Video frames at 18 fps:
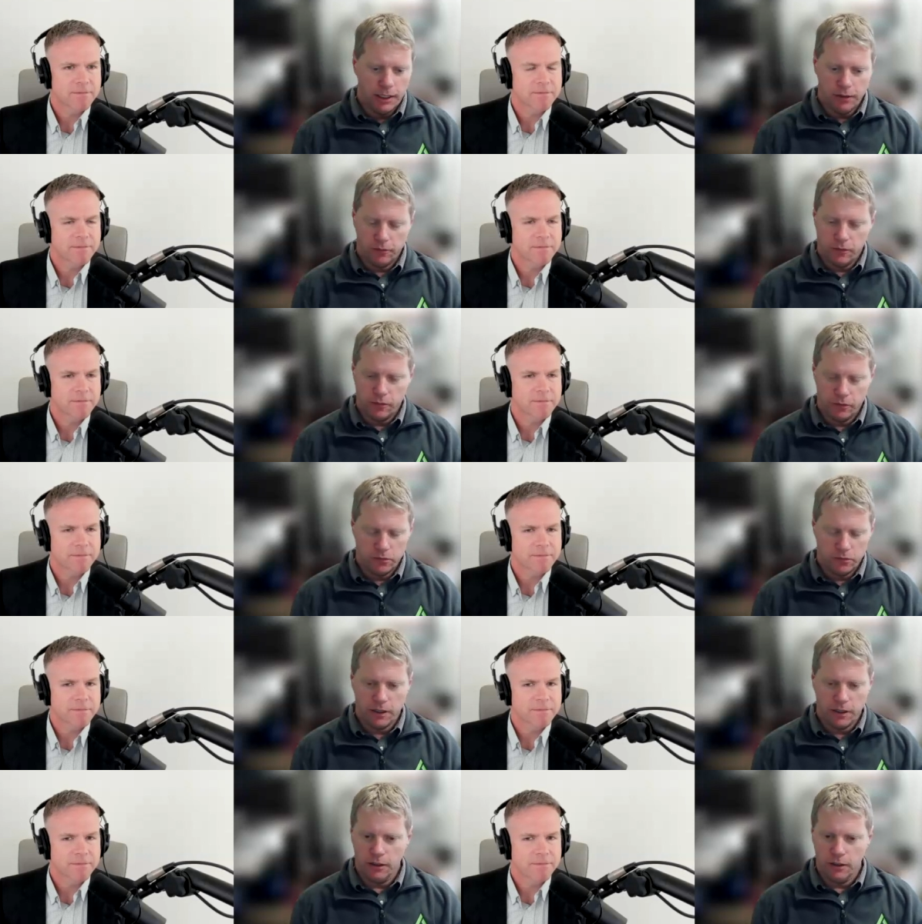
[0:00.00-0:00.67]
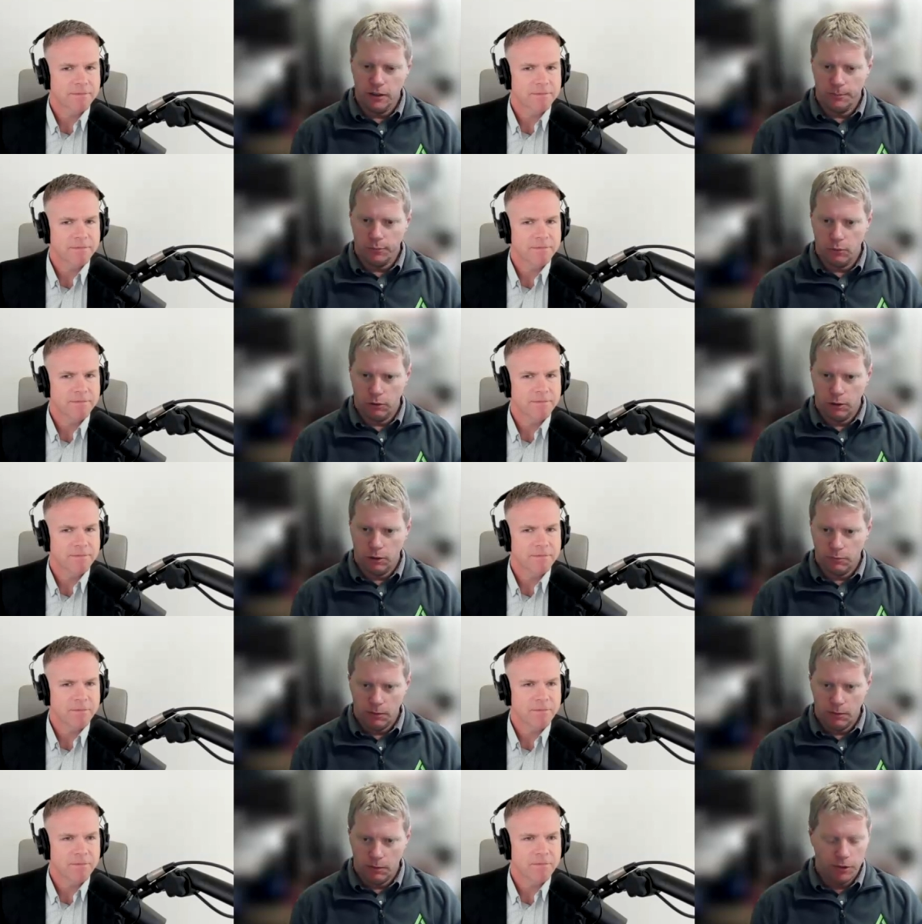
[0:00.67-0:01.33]
Speaker 1: us into the scale up program that I
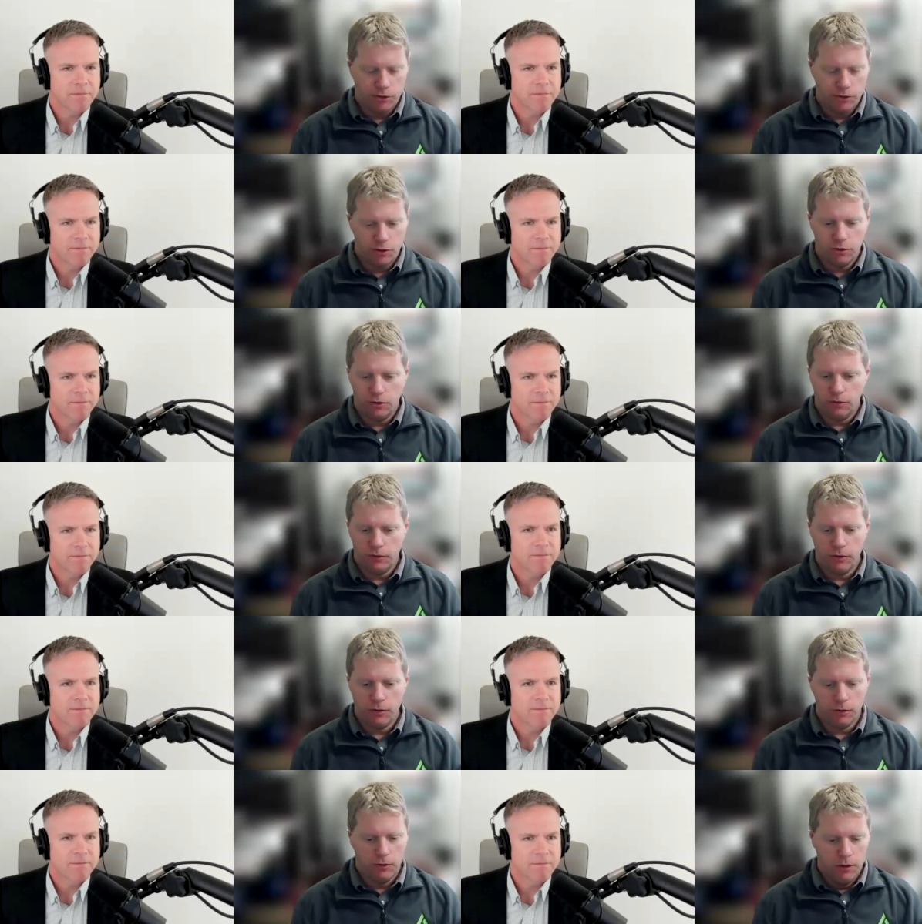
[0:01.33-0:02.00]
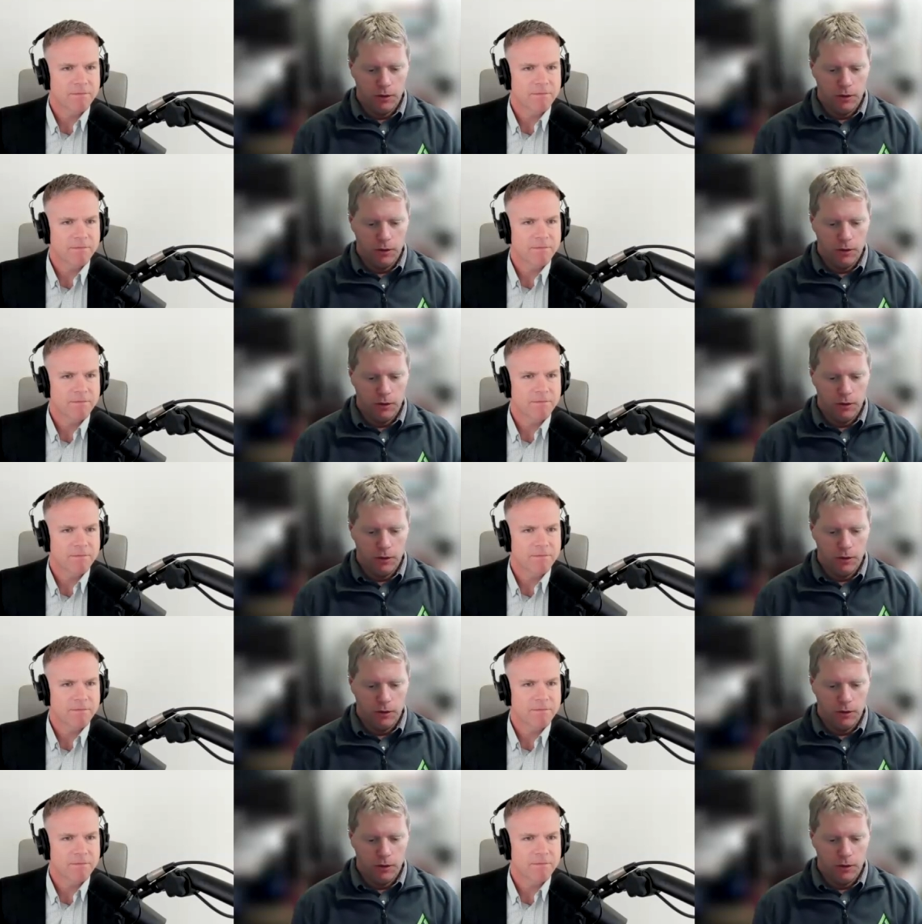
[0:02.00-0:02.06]
mentioned earlier.